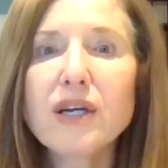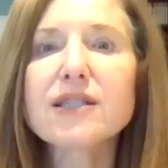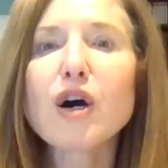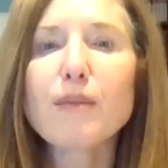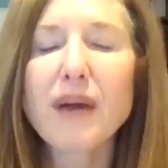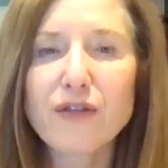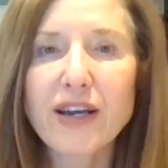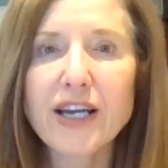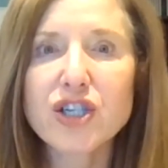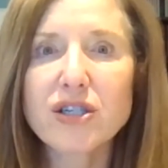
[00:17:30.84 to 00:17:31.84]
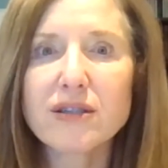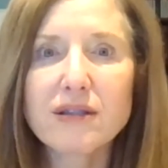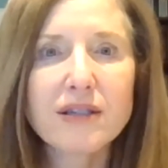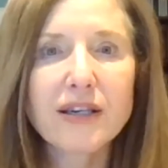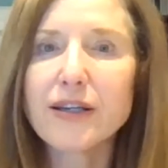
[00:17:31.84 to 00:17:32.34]
does home
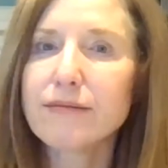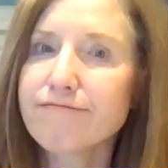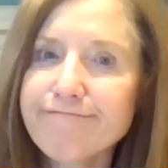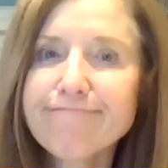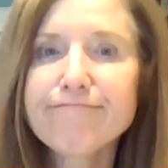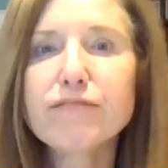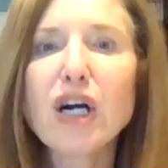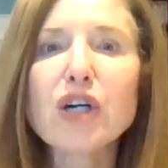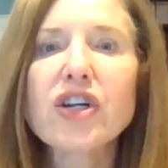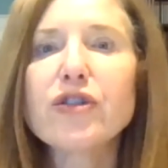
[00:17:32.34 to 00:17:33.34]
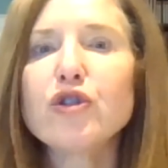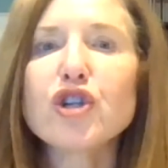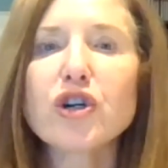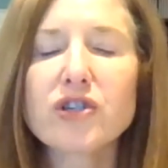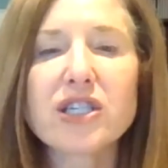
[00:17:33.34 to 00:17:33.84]
modifications in Montclair, New
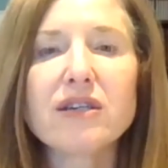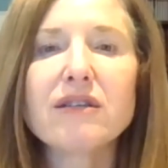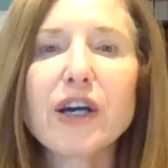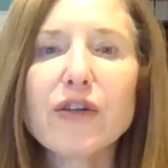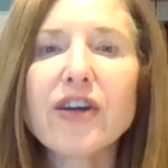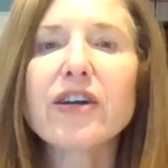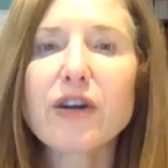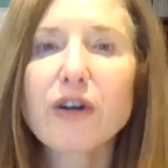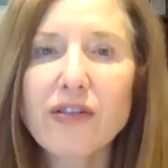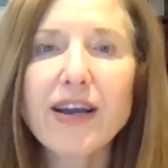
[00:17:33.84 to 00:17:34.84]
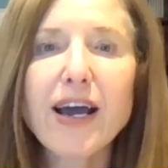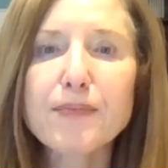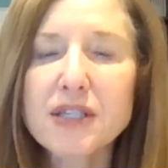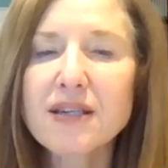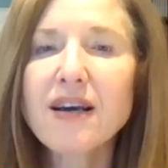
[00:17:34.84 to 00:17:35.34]
Jersey. They're going to go to the
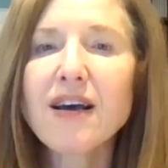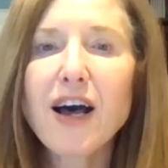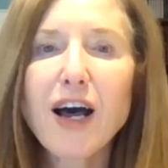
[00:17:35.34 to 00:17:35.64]
CAPS